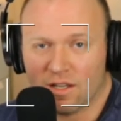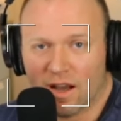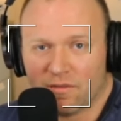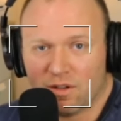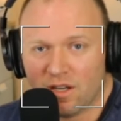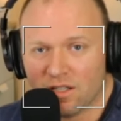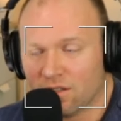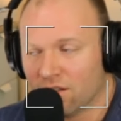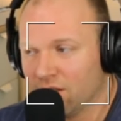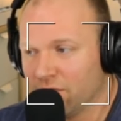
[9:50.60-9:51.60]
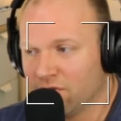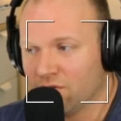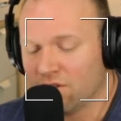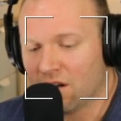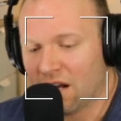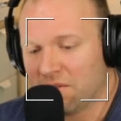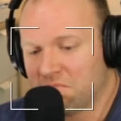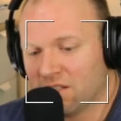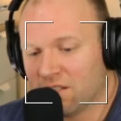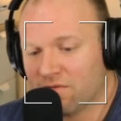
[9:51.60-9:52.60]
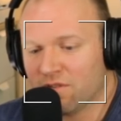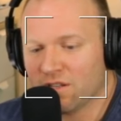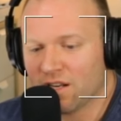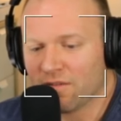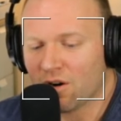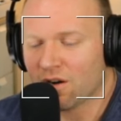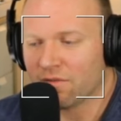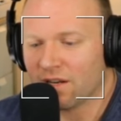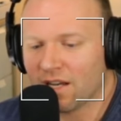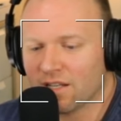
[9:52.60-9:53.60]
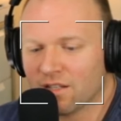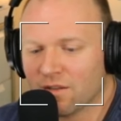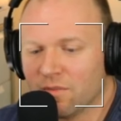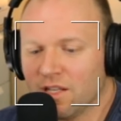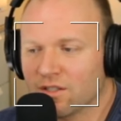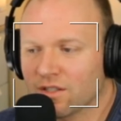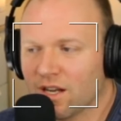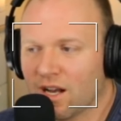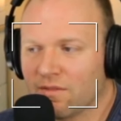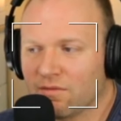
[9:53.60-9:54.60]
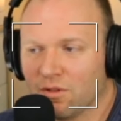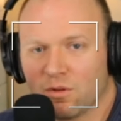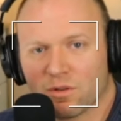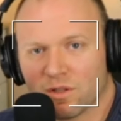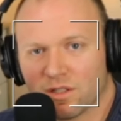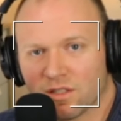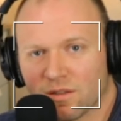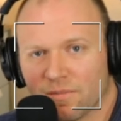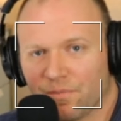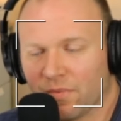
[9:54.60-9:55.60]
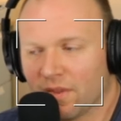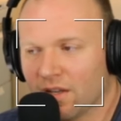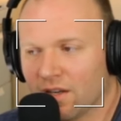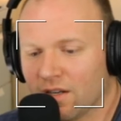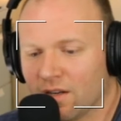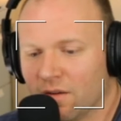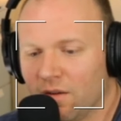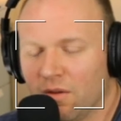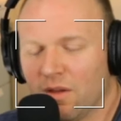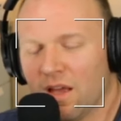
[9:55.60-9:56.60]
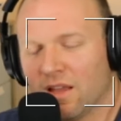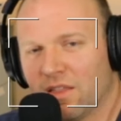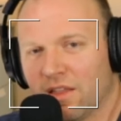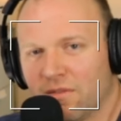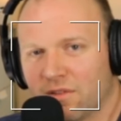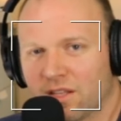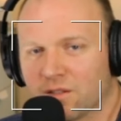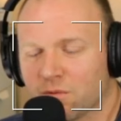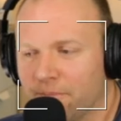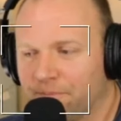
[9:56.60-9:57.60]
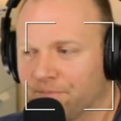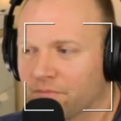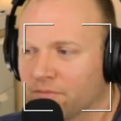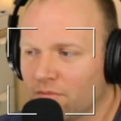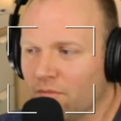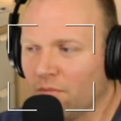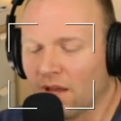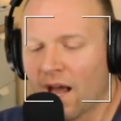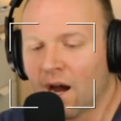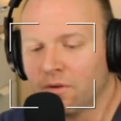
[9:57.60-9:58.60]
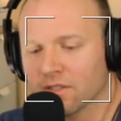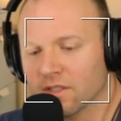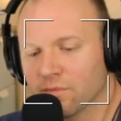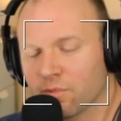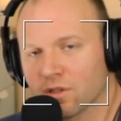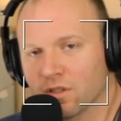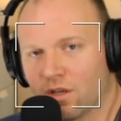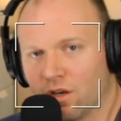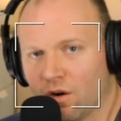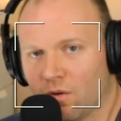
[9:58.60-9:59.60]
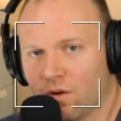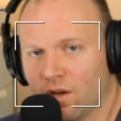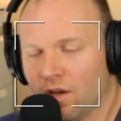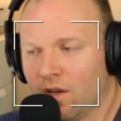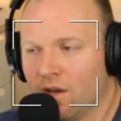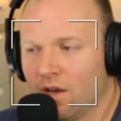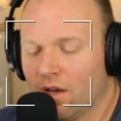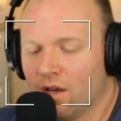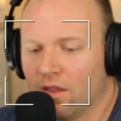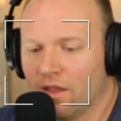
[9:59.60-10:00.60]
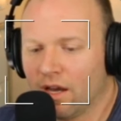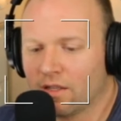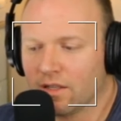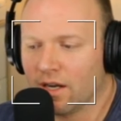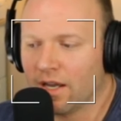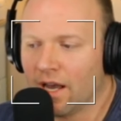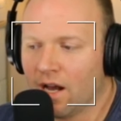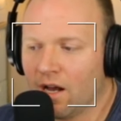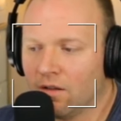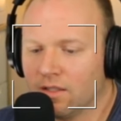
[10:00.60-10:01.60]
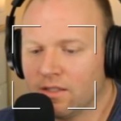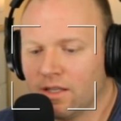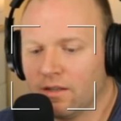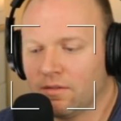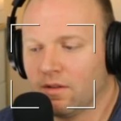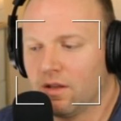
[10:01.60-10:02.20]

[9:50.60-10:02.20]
Have you guys heard of this before? This is the first I've heard of it, and to me, it's just kind of ludicrous. Think of it this way: how does this person know that a gal, let's say